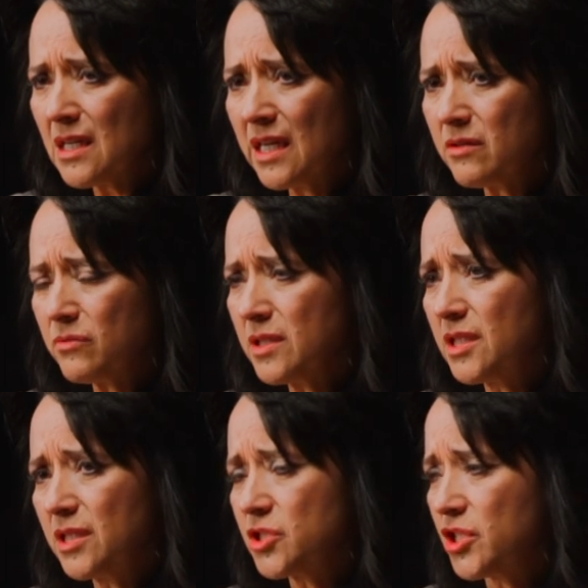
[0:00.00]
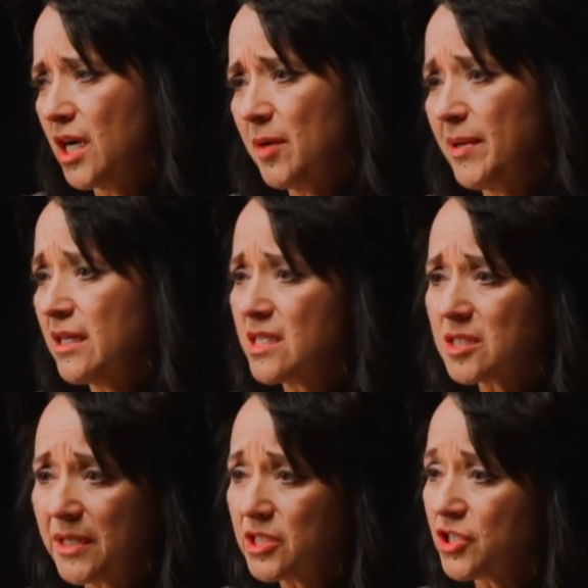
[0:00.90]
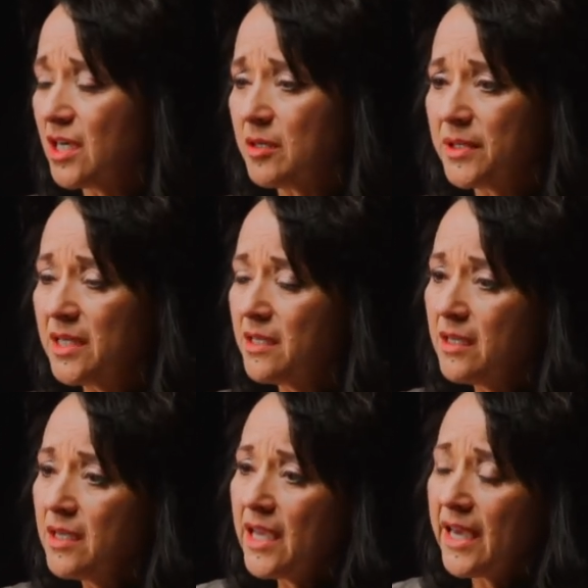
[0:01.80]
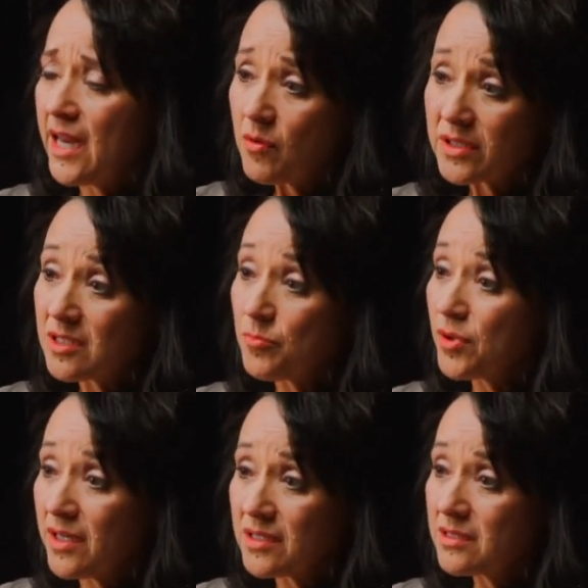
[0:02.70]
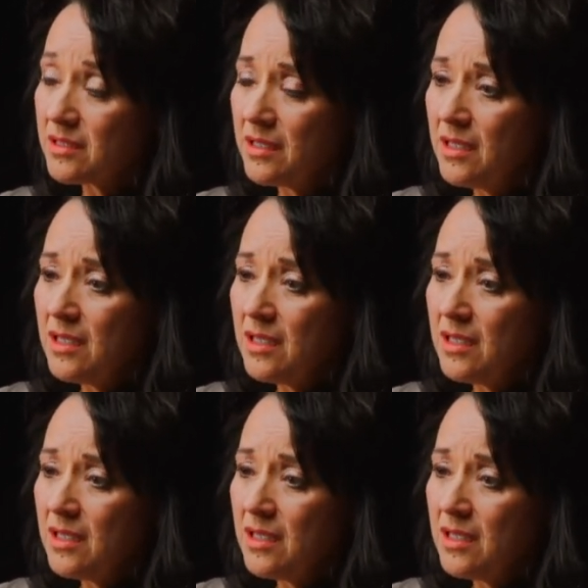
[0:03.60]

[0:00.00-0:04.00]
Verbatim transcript: I had a really good job. I lost my job and I was depressed.